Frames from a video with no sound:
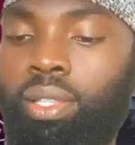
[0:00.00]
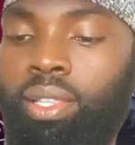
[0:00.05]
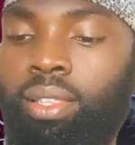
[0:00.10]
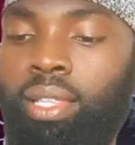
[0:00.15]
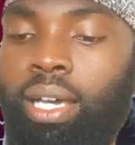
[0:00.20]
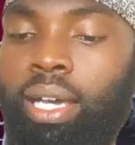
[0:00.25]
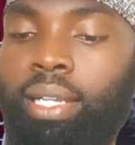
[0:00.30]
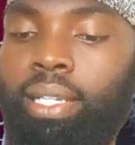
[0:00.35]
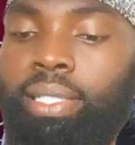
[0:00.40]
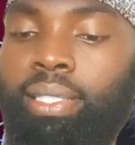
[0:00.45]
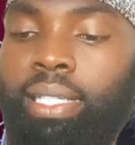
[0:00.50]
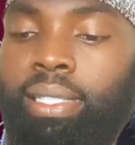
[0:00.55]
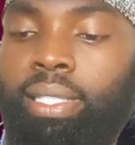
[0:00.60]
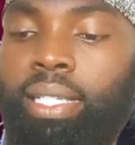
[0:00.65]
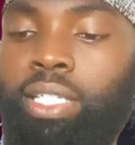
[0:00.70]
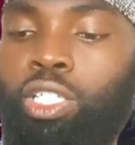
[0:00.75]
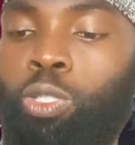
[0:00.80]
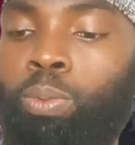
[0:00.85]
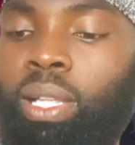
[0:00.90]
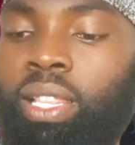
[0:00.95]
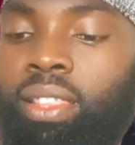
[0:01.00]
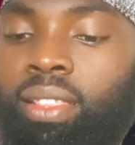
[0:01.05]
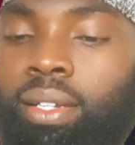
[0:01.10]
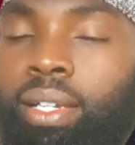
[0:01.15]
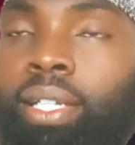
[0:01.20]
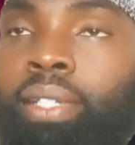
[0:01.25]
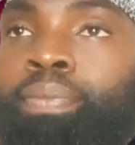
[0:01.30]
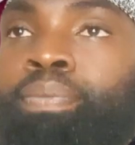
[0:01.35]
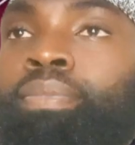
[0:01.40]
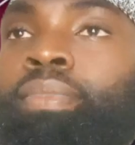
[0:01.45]
Thalis, exercise number
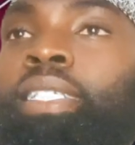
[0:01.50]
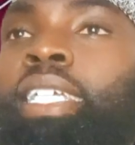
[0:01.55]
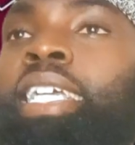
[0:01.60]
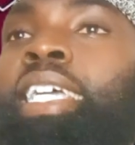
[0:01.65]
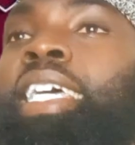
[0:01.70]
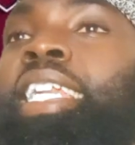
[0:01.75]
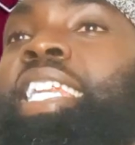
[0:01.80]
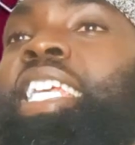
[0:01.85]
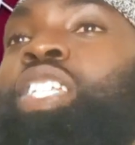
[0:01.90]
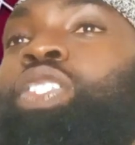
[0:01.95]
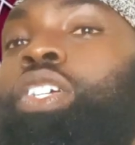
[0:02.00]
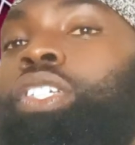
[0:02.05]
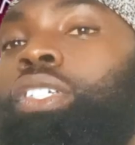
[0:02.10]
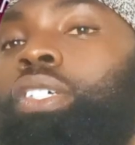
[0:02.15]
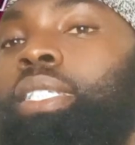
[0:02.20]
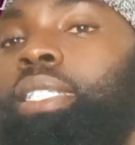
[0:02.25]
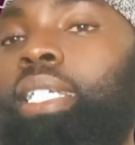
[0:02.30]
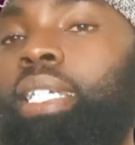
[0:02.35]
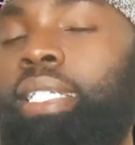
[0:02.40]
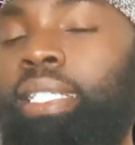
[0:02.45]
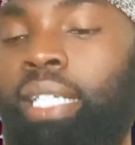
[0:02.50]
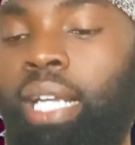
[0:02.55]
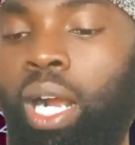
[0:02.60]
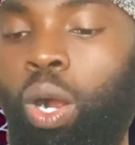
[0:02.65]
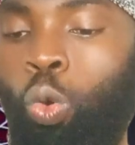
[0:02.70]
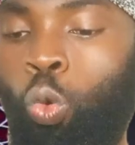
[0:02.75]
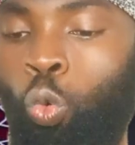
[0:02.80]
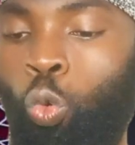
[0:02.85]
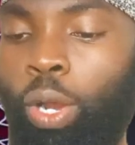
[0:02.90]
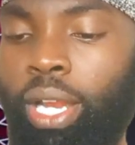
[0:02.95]
3. The instruction says
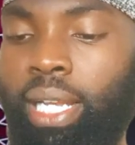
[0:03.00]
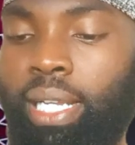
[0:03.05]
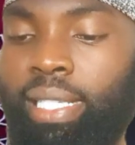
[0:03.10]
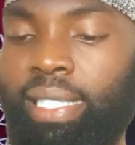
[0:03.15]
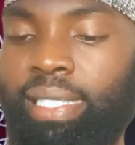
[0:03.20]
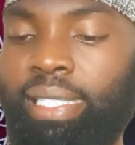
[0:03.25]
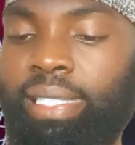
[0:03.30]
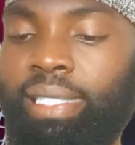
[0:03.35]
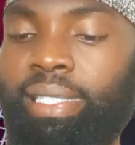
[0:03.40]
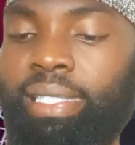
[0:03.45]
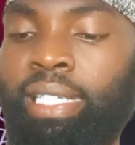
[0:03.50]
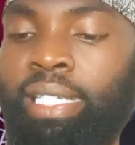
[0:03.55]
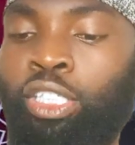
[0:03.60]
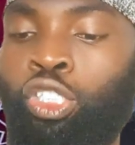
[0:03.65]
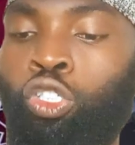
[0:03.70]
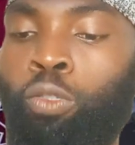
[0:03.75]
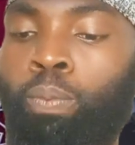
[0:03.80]
Kawin sita